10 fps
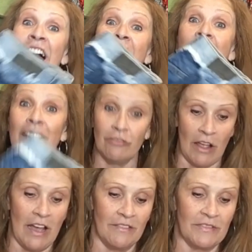I
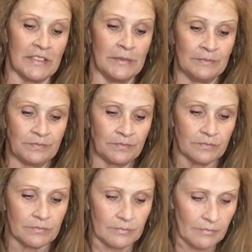loved.
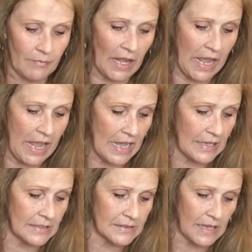
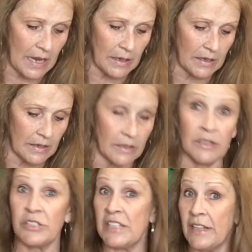And
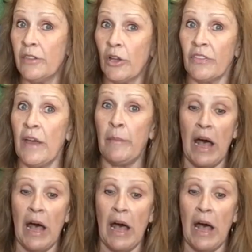I did look them